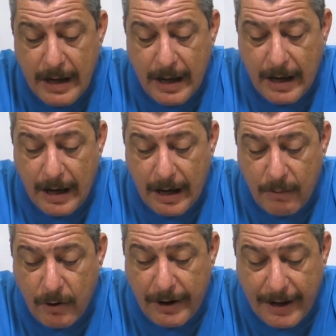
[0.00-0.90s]

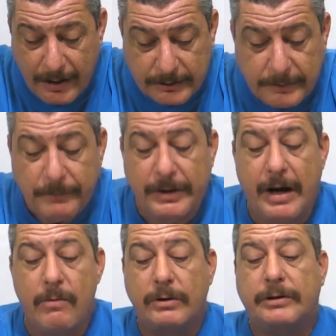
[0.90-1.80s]
What else?
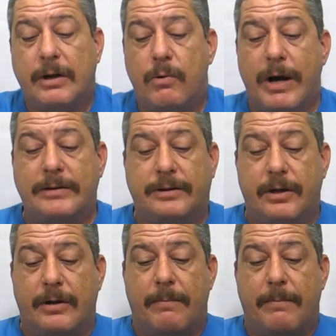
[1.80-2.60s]
There was a question